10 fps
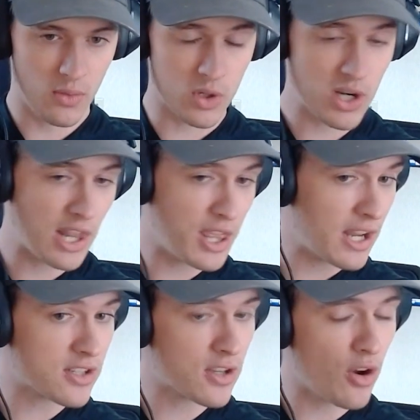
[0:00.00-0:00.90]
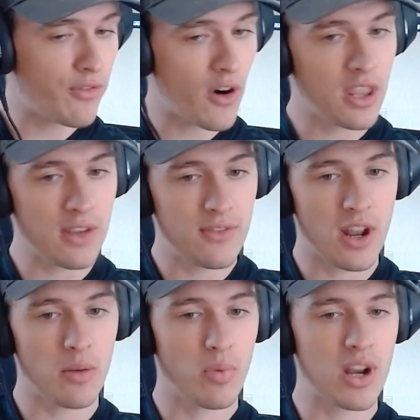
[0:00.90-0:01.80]
which I think so far they've
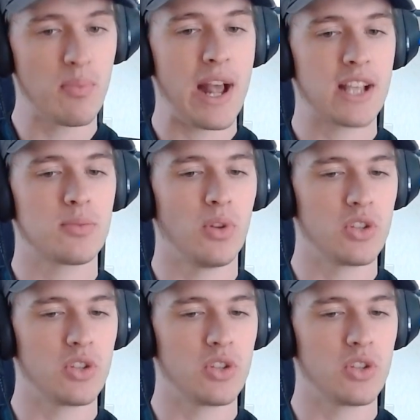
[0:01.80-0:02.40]
done a pretty passable